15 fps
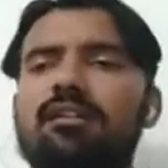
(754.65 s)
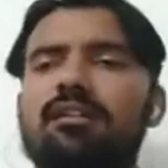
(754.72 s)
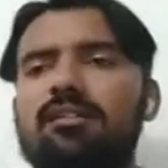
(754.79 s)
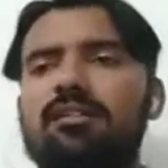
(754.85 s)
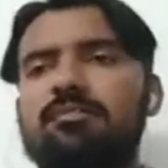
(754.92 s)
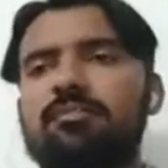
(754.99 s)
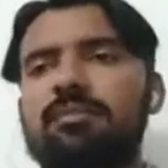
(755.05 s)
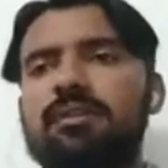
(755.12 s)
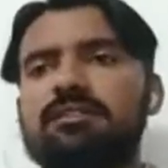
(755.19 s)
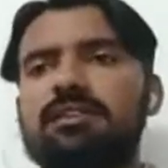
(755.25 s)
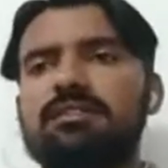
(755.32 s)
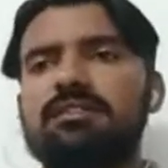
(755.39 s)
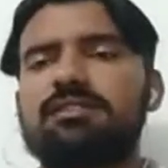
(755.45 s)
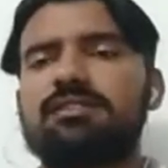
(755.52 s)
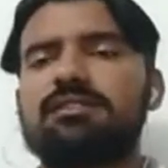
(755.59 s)

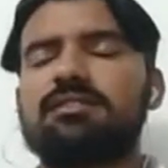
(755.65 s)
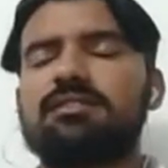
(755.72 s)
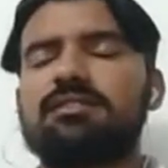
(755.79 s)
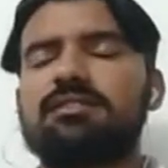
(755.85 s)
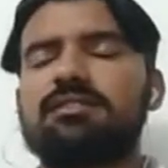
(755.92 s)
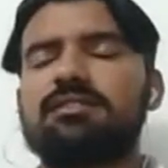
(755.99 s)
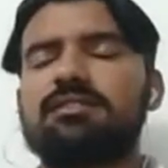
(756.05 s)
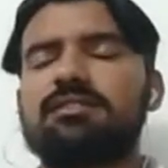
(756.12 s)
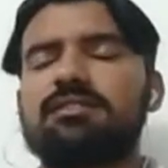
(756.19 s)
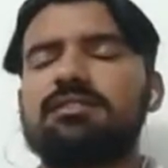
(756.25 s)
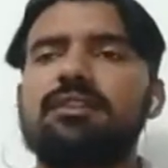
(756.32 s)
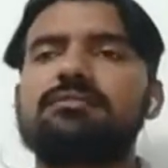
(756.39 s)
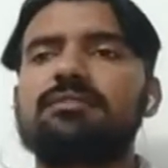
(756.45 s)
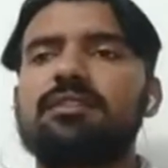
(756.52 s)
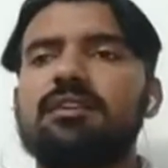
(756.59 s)
presence is
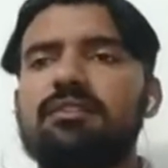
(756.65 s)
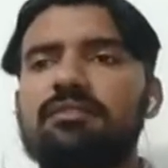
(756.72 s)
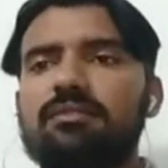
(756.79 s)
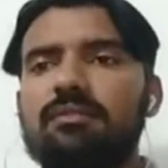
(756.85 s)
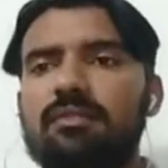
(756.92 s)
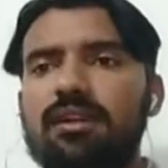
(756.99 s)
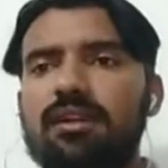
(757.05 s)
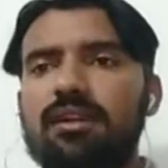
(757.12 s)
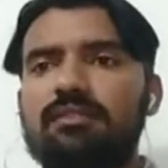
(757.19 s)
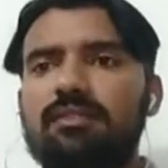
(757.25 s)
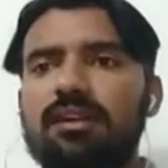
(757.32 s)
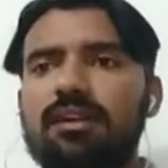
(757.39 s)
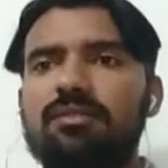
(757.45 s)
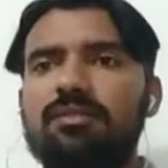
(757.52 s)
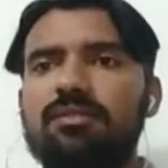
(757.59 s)
very
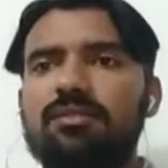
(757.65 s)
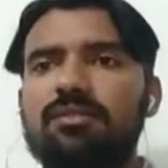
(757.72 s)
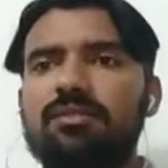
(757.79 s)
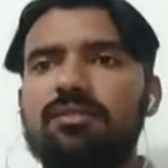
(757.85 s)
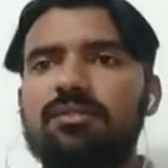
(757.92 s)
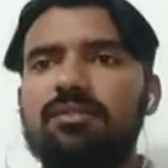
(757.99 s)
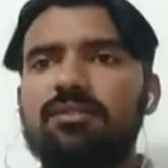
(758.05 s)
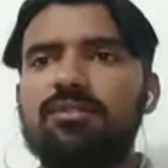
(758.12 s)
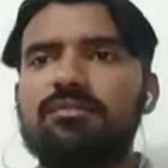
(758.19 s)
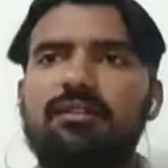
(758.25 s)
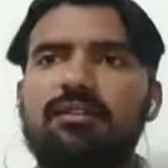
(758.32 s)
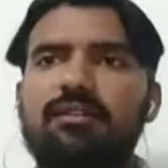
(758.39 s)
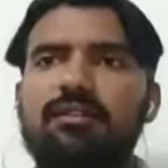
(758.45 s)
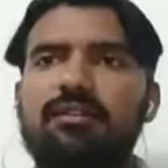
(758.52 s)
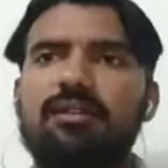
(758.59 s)
good
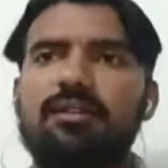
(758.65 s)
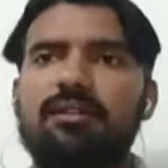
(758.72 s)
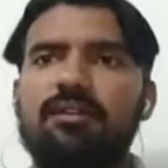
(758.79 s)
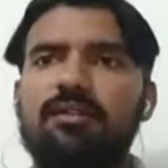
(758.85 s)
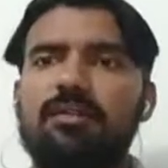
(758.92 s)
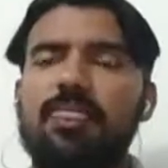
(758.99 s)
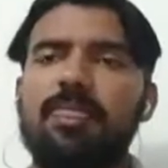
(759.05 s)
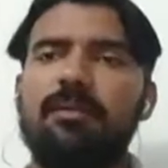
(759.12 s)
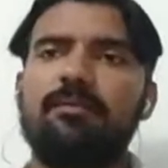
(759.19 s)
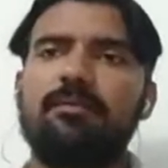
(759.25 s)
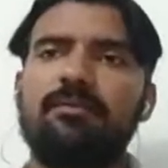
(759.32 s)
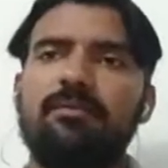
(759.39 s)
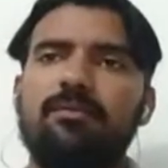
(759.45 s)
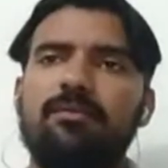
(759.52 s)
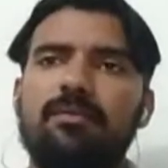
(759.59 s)
and
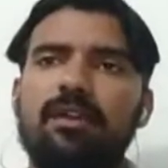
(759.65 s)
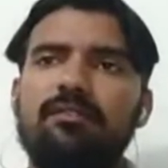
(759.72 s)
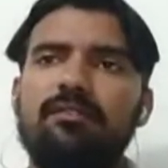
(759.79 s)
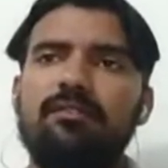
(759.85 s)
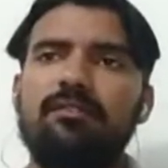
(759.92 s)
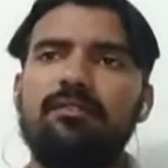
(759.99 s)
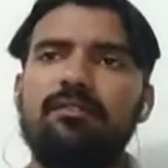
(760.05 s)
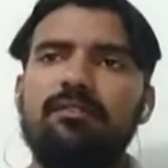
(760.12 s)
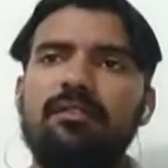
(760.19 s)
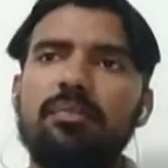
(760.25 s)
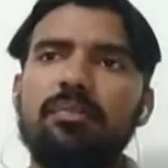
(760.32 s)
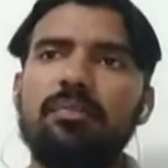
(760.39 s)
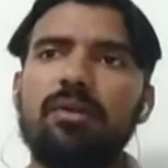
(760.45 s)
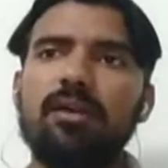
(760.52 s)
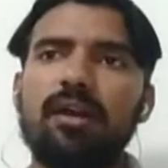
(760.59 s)
very
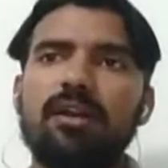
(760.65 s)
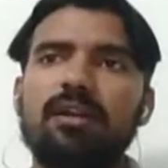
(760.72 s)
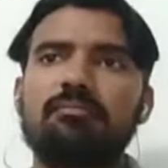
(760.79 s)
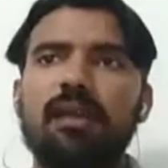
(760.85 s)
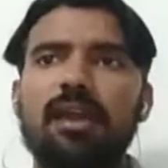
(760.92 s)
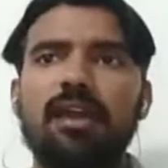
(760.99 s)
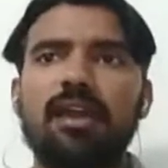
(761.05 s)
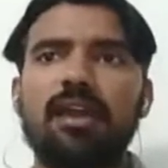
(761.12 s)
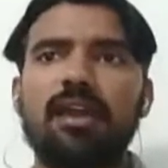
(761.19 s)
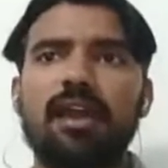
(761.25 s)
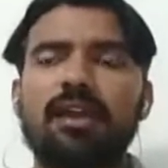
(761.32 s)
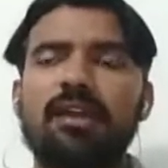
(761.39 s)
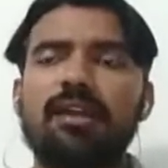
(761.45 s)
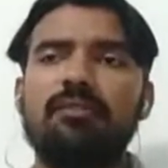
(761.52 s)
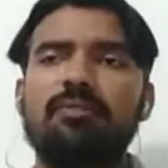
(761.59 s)
important,
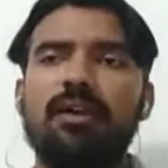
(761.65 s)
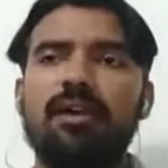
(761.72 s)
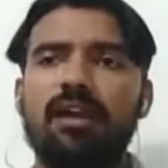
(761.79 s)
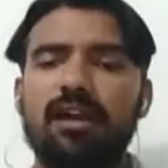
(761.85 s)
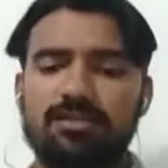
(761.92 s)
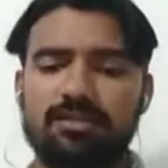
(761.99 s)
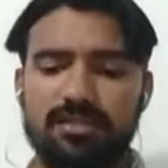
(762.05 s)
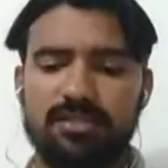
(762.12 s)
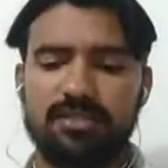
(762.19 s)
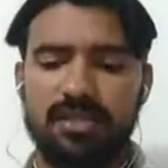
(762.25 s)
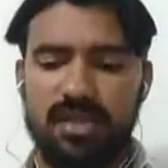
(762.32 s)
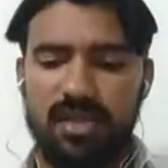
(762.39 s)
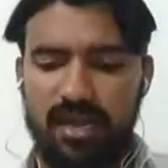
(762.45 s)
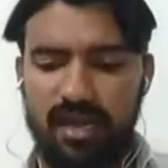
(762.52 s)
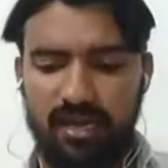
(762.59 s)
mandatory for us,
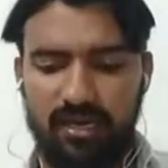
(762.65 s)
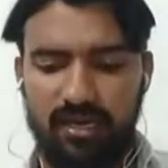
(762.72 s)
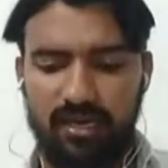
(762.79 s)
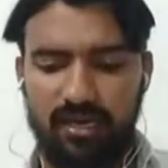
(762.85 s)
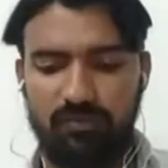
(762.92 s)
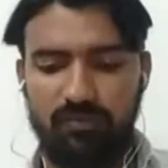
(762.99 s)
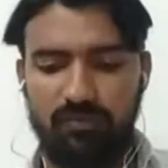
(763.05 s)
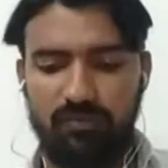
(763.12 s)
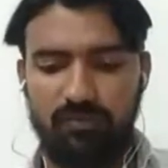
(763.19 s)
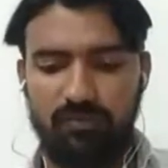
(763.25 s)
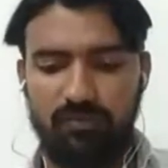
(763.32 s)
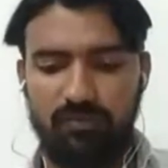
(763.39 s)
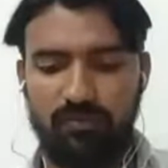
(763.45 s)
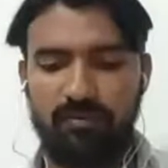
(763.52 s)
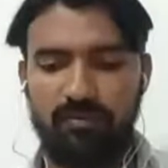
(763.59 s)
and we
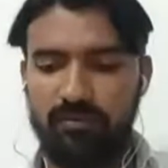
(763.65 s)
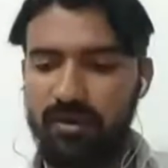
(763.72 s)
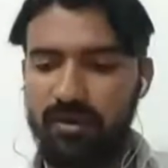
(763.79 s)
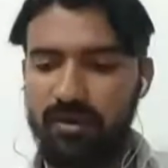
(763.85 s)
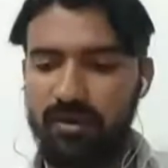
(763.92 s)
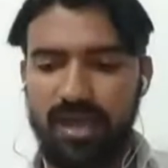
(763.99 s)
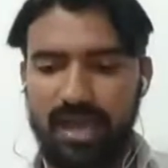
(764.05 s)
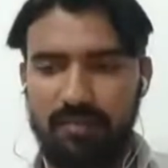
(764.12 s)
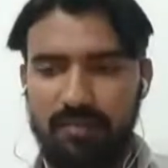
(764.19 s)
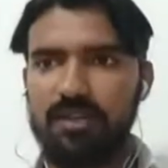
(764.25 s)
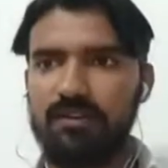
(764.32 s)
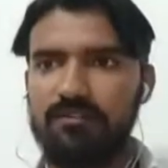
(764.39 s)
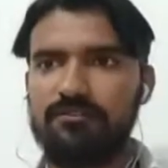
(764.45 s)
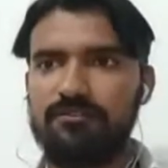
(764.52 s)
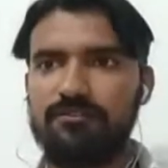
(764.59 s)
will
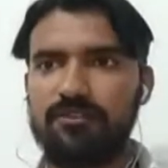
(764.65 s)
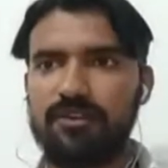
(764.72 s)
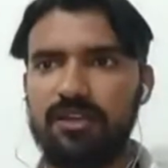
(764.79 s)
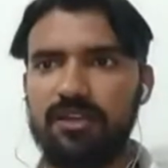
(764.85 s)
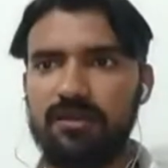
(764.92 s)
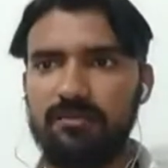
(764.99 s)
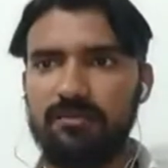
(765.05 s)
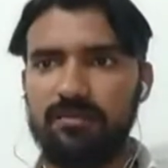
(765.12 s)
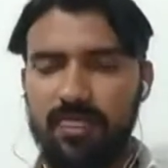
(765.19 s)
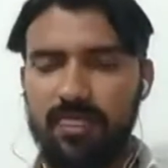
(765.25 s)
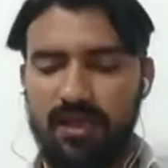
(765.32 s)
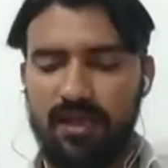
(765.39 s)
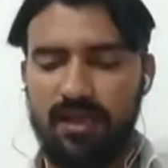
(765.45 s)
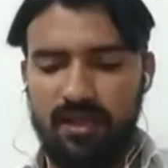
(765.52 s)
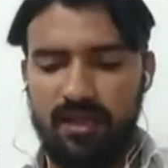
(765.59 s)
happy if he
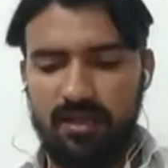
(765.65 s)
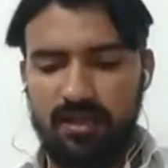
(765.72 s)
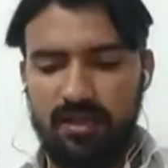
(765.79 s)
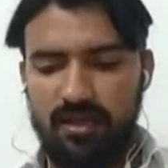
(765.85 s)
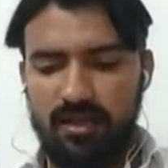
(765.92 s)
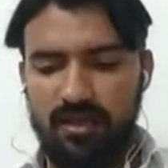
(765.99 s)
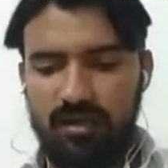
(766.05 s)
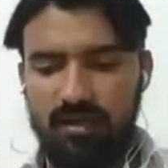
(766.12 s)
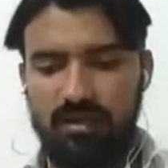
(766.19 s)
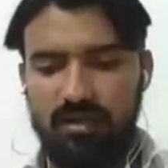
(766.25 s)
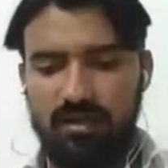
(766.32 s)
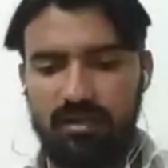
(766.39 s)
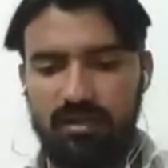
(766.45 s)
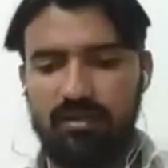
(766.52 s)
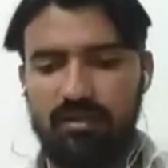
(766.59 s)

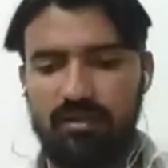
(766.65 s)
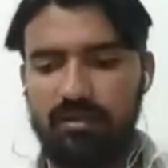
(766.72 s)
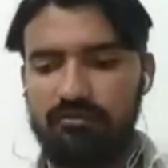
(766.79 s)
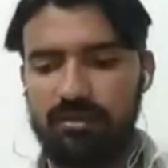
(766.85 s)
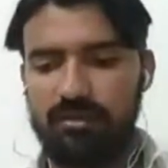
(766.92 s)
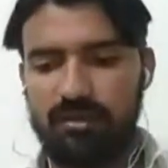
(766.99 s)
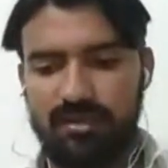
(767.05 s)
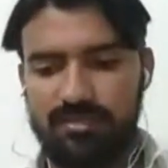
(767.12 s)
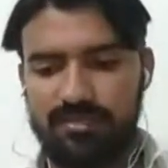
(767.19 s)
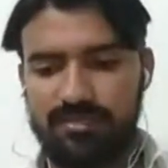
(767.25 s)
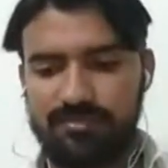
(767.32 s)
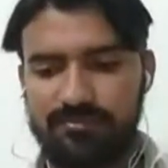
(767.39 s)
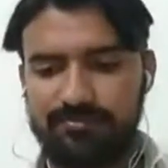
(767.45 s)
come with us.